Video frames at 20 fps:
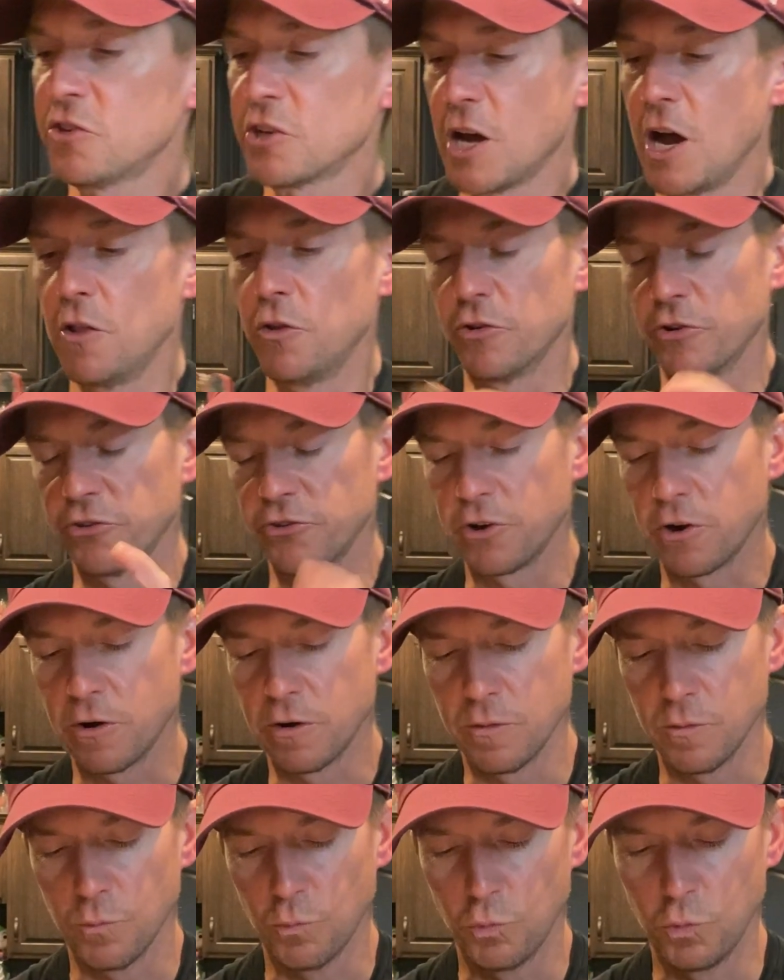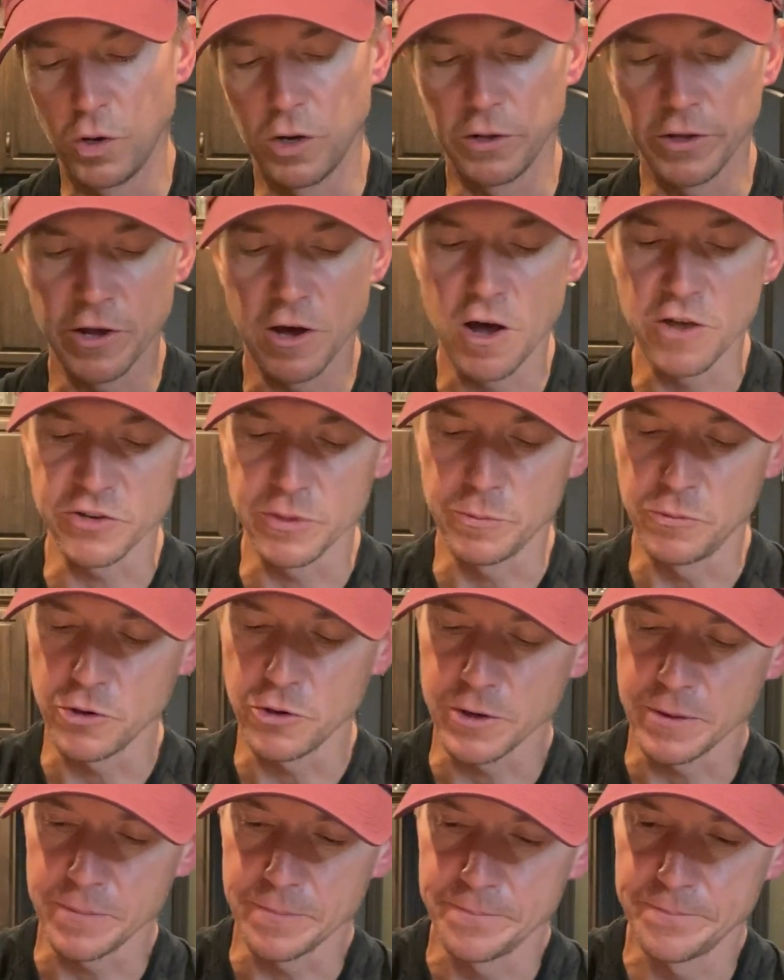colors are really awesome
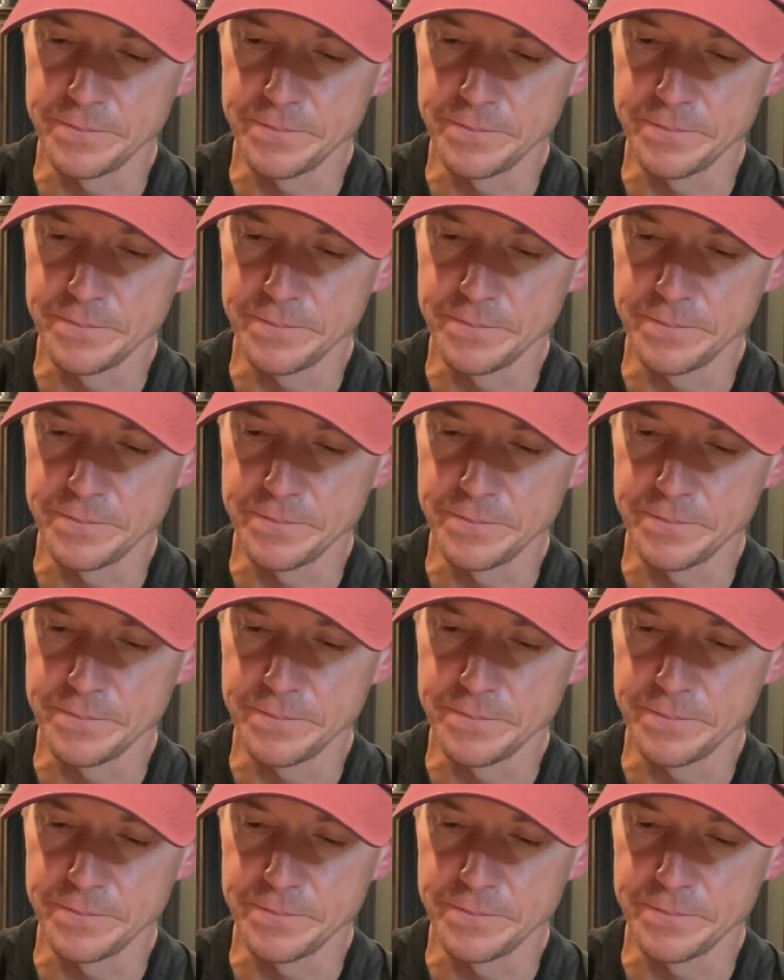looking.